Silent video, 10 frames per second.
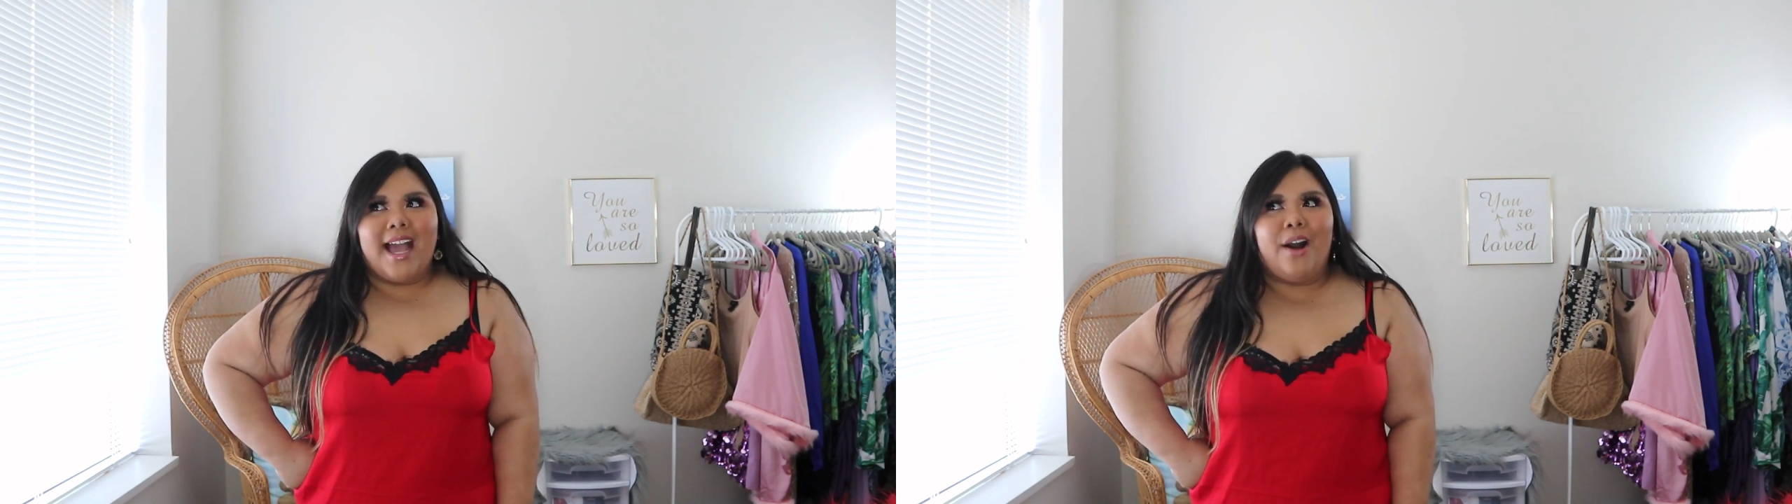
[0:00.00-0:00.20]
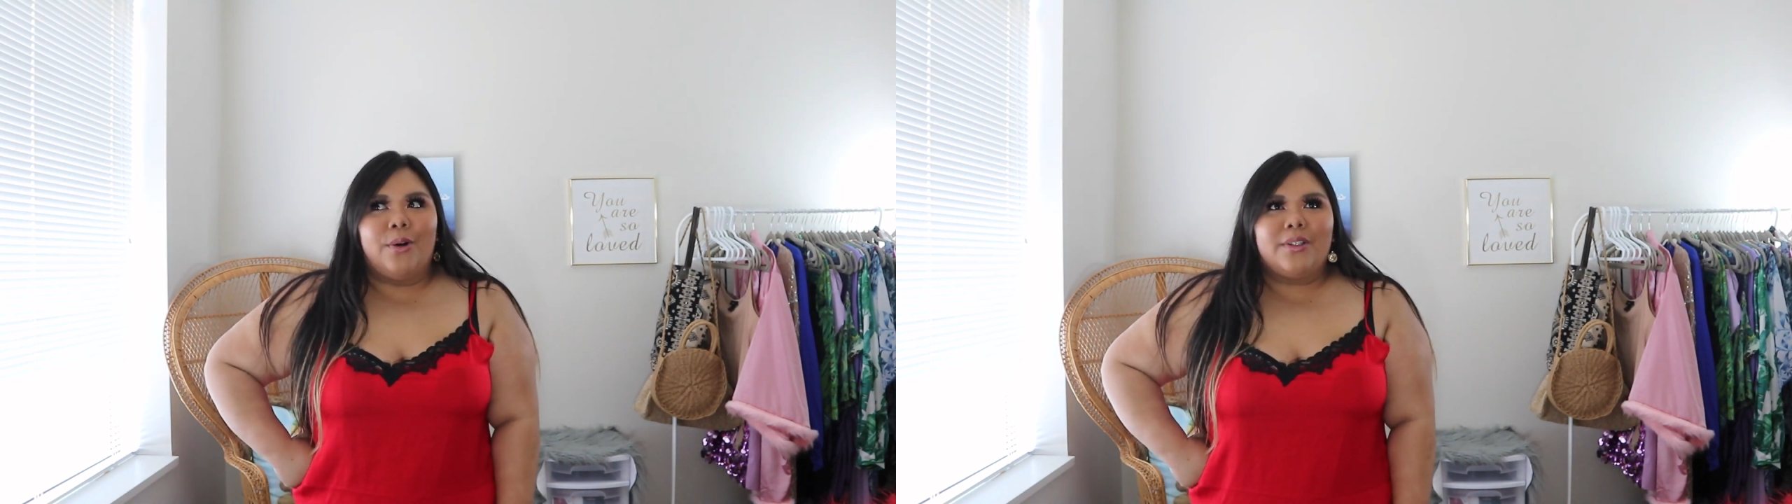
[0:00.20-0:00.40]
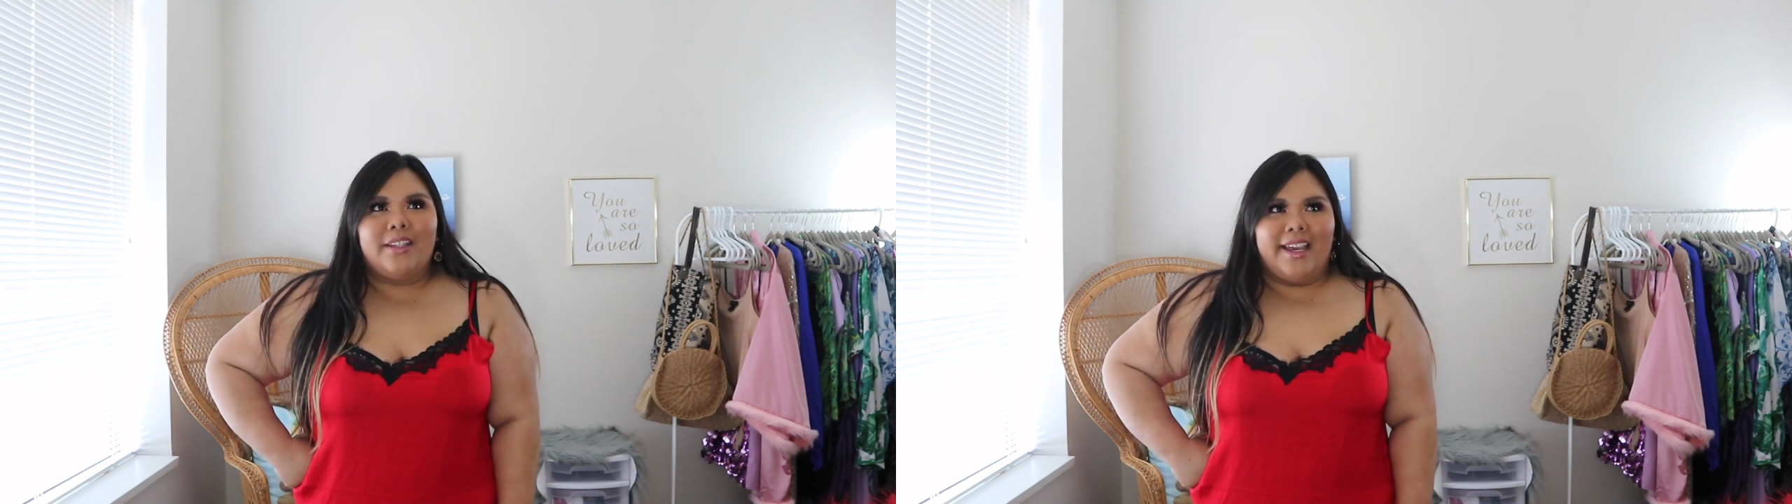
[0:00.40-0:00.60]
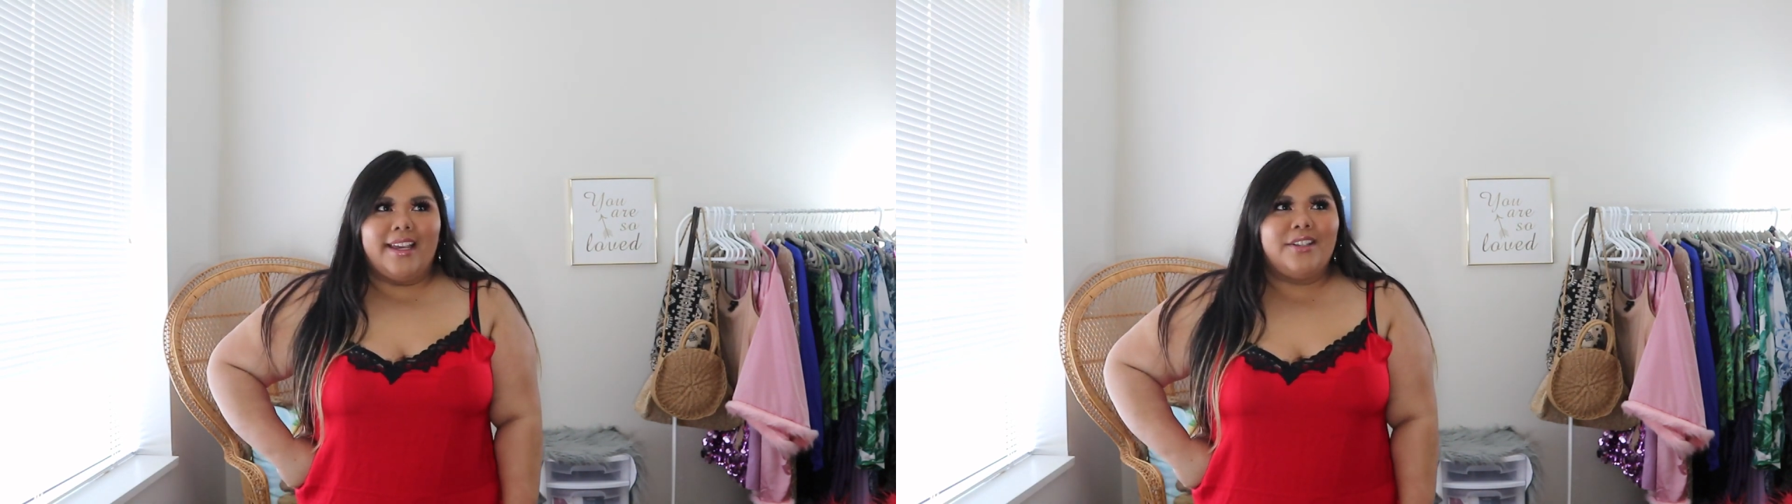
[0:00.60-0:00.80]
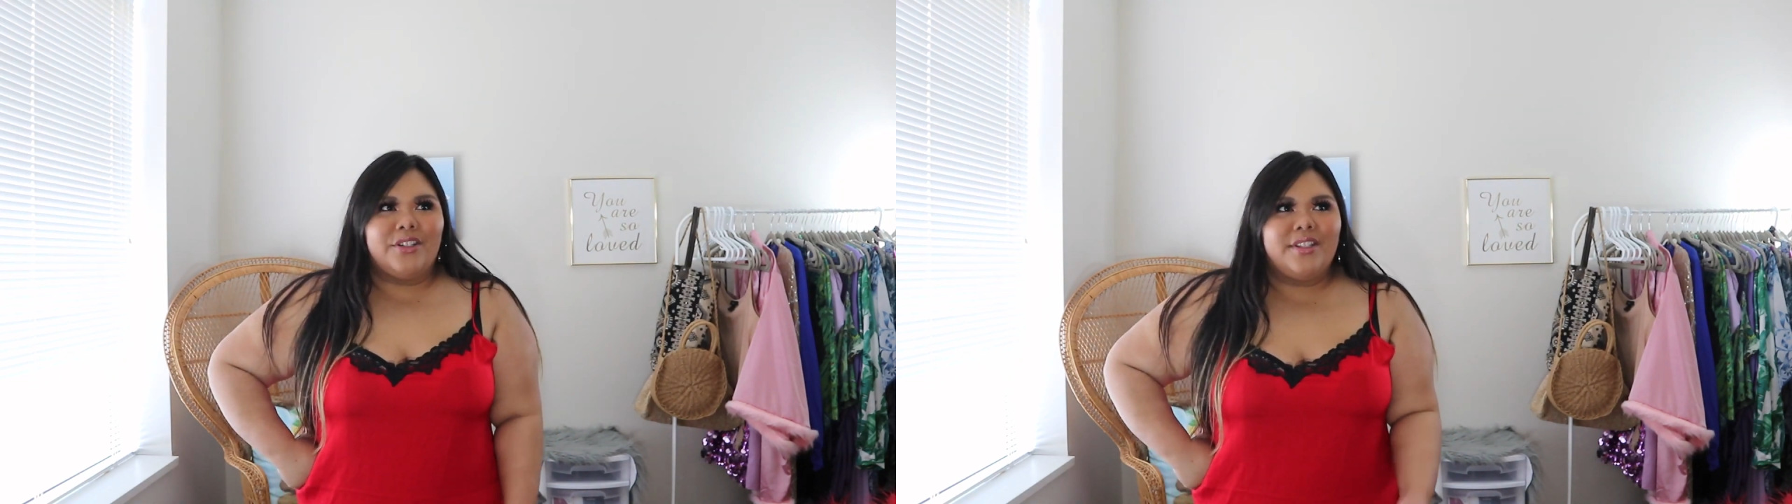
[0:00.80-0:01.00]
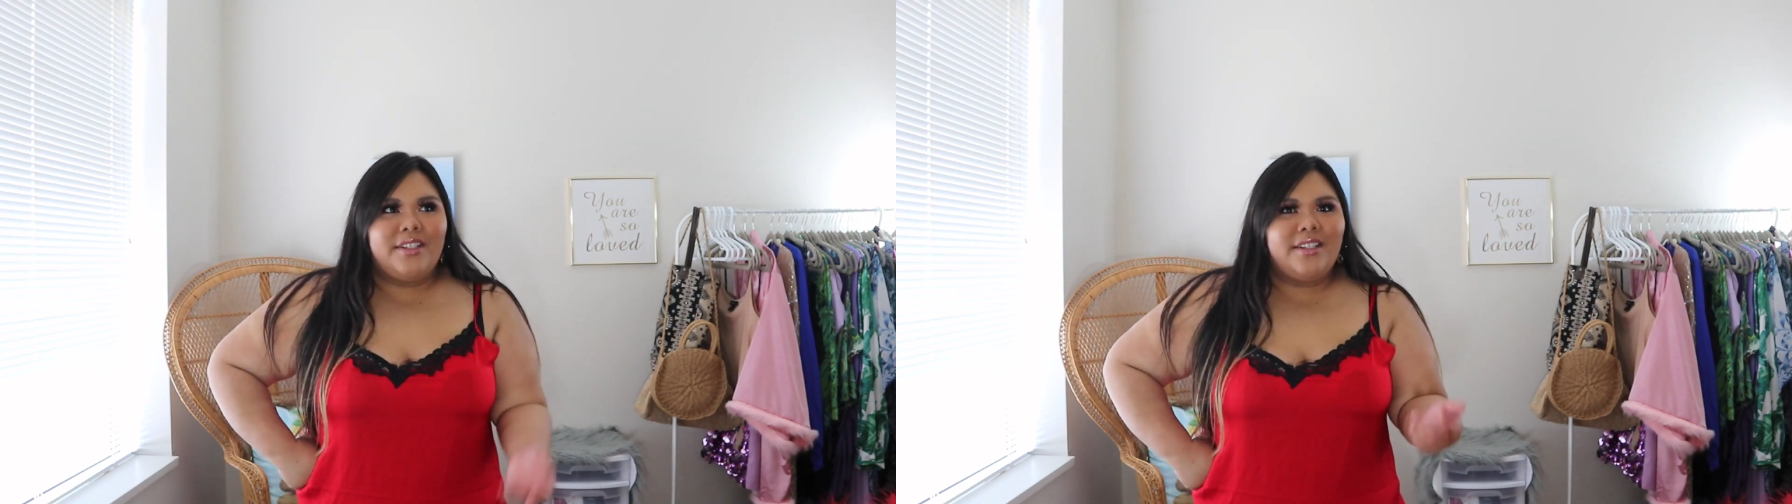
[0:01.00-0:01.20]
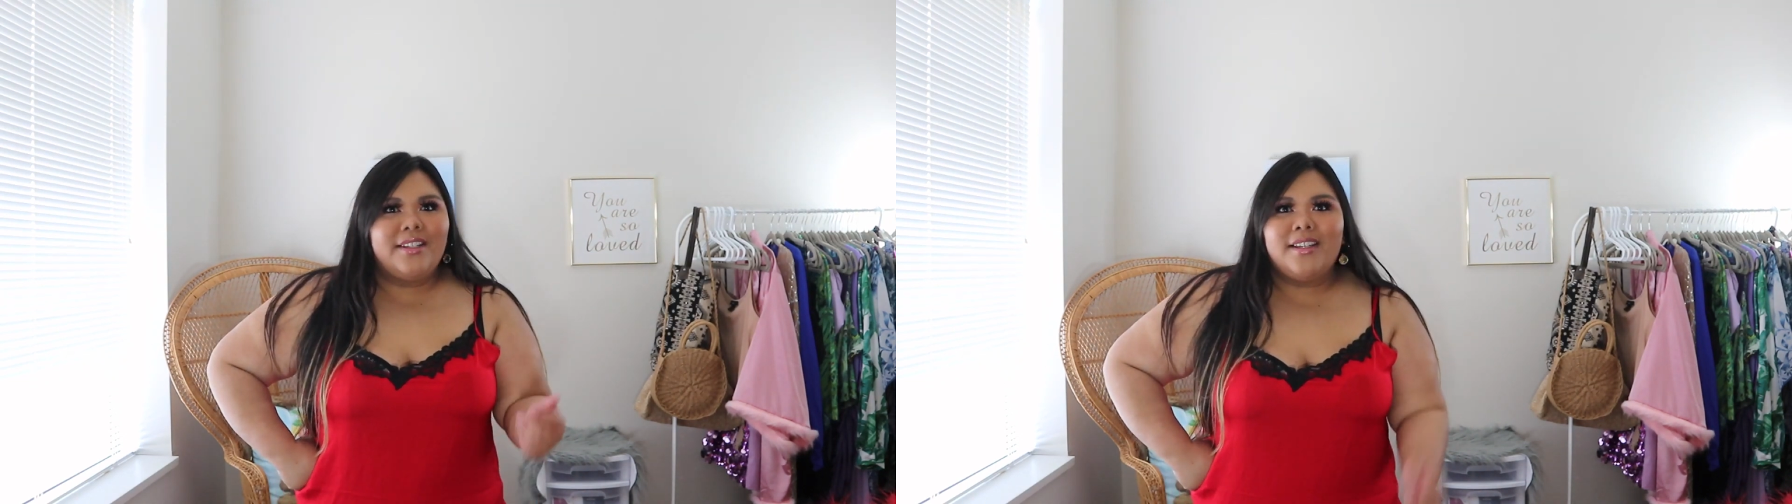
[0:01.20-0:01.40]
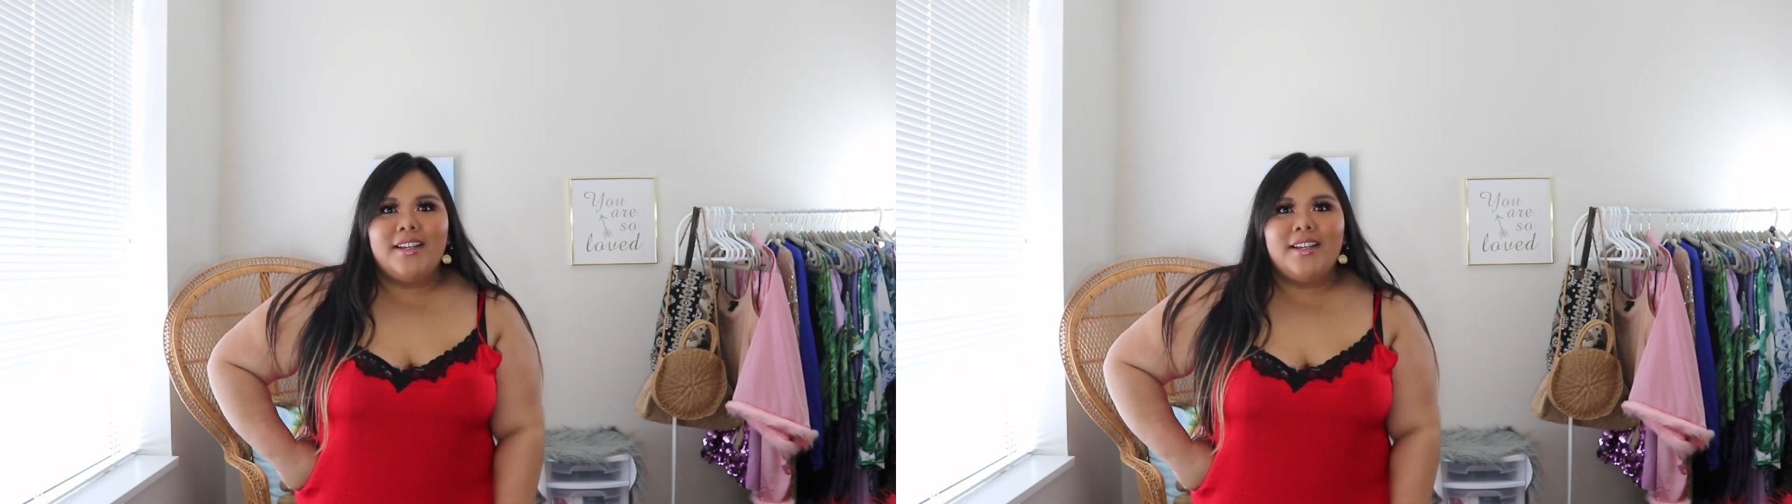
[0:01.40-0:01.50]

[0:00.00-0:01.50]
out, like just